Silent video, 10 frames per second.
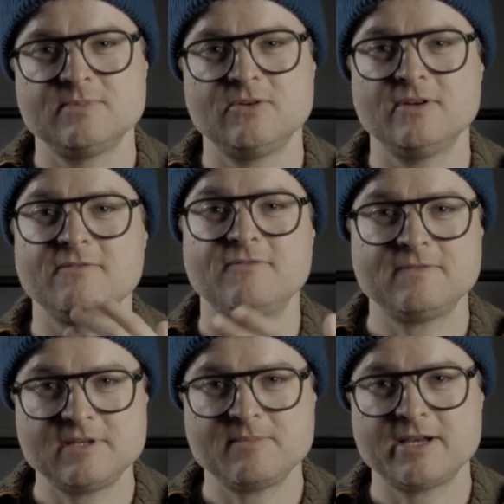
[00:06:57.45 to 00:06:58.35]
me going
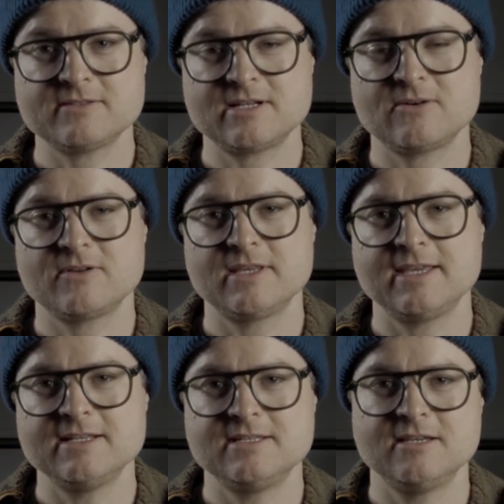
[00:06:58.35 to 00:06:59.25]
50 miles an hour on the
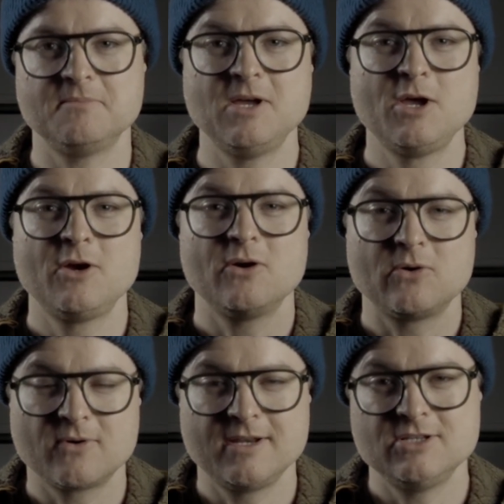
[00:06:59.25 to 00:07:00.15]
KTM,
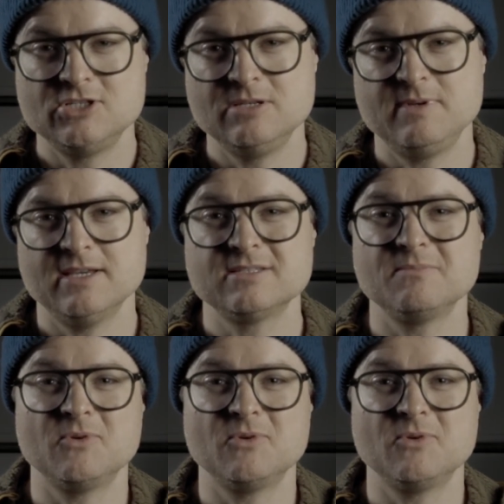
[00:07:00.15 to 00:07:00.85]
according to GPS, I'm